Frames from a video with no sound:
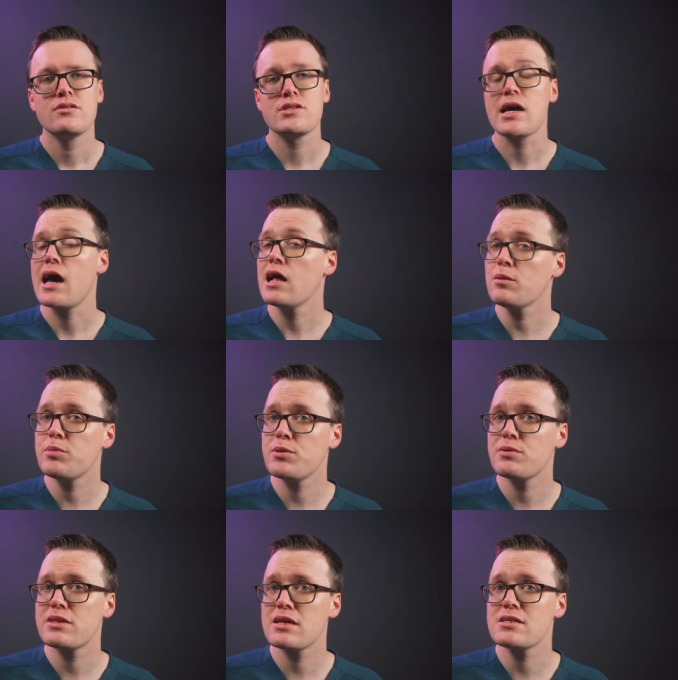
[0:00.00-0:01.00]
To help you
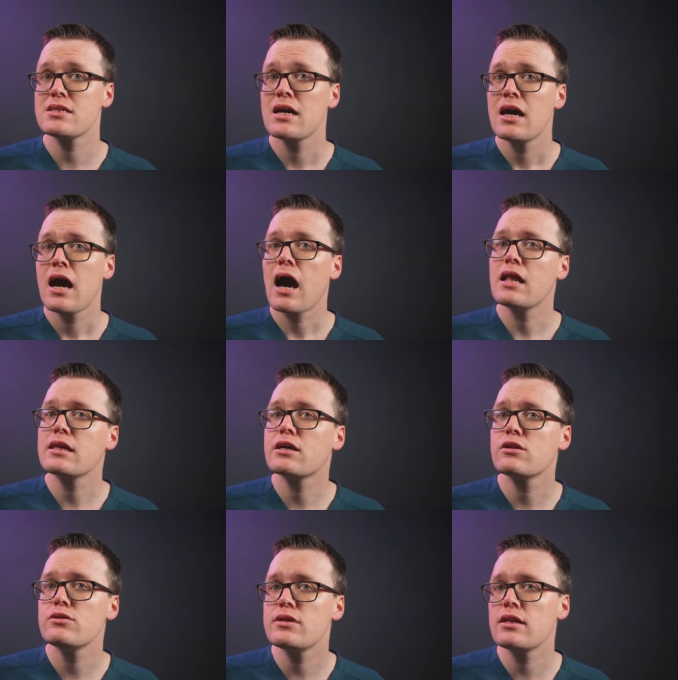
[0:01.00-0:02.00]
with this, I'll
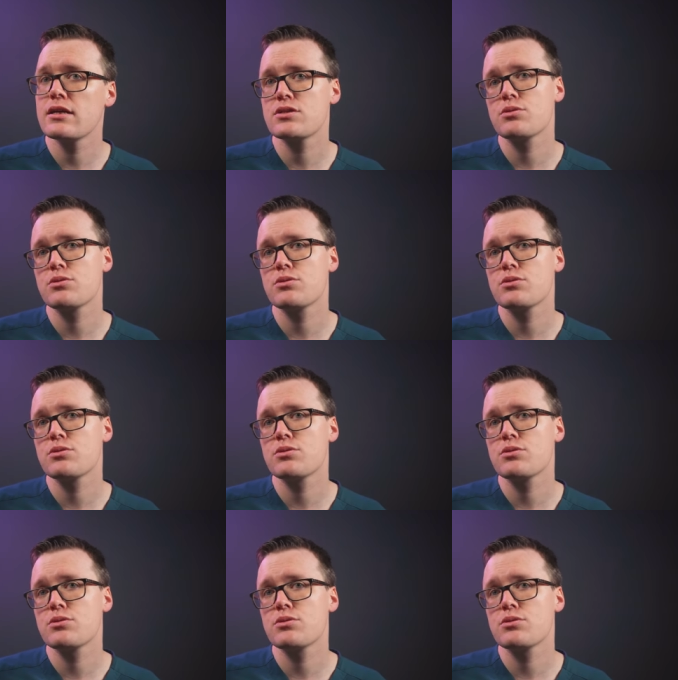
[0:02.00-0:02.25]
include a link